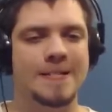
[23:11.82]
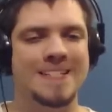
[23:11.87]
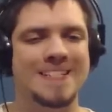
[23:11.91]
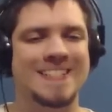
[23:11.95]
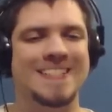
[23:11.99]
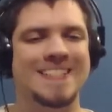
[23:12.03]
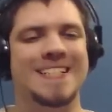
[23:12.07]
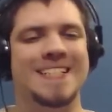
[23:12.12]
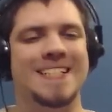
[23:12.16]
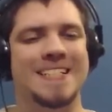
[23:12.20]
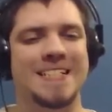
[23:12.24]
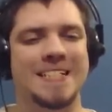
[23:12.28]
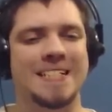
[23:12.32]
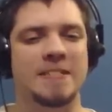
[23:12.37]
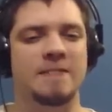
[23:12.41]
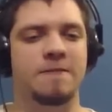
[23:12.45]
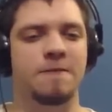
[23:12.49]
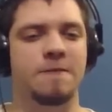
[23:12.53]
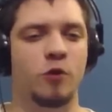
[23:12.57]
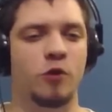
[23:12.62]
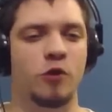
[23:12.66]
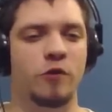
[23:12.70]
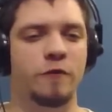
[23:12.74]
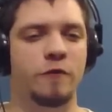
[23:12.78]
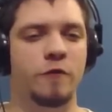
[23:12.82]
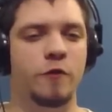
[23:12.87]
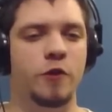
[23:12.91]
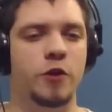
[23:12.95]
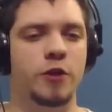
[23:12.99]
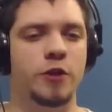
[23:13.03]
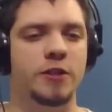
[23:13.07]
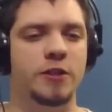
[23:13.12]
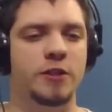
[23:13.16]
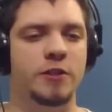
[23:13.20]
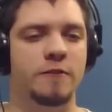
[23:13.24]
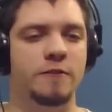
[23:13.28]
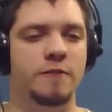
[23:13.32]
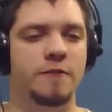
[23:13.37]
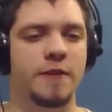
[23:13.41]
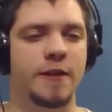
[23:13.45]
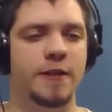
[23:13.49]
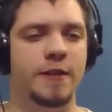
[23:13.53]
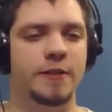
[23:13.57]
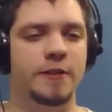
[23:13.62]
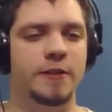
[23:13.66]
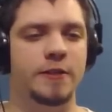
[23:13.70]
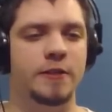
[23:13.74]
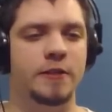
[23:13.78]
Full force in the
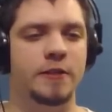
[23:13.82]
face.